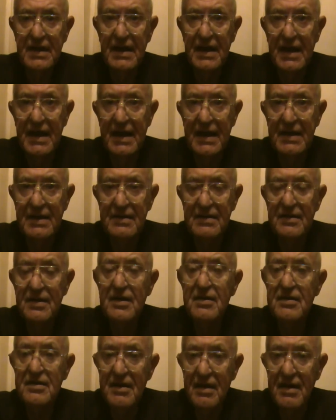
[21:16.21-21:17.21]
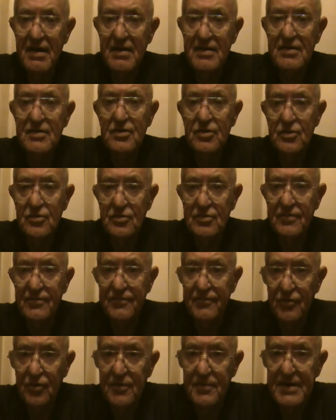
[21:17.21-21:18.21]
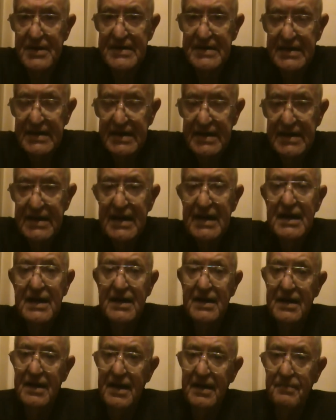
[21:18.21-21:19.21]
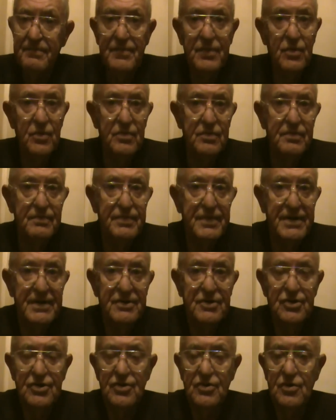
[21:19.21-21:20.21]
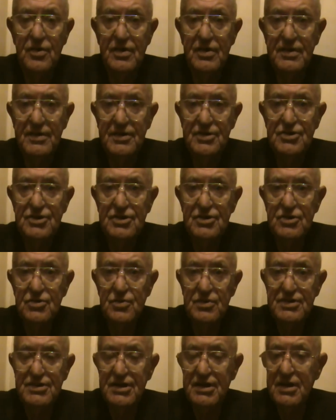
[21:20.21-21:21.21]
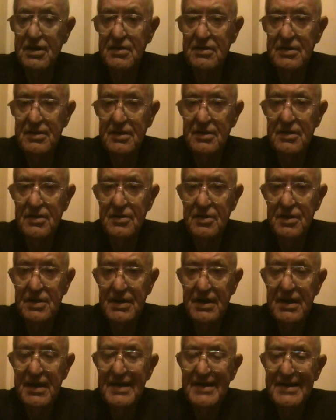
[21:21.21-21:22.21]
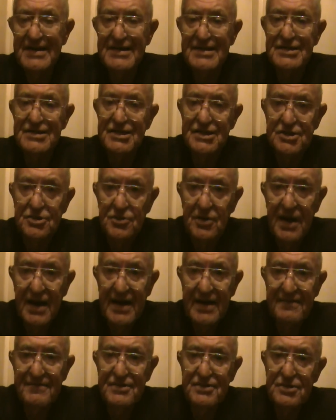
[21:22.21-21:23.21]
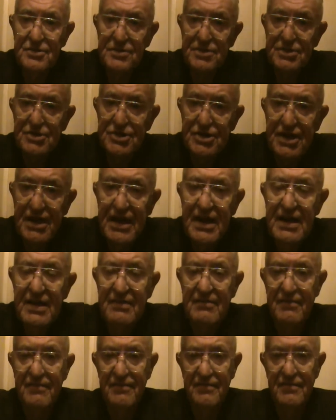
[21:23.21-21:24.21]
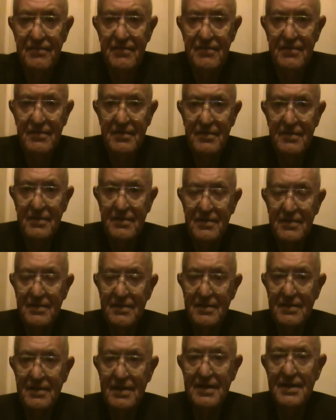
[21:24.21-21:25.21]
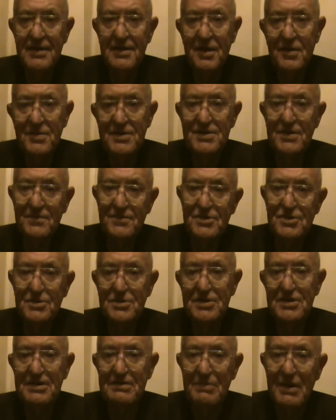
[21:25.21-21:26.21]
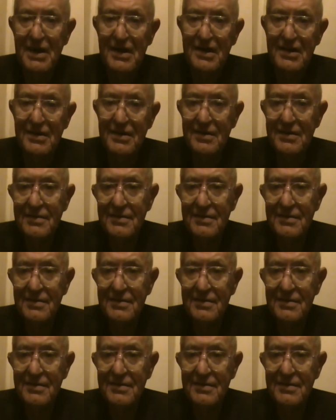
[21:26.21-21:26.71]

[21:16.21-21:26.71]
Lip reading: and non-uniformity, but two conditions which it continually strives to achieve. And it always overshoots the mark.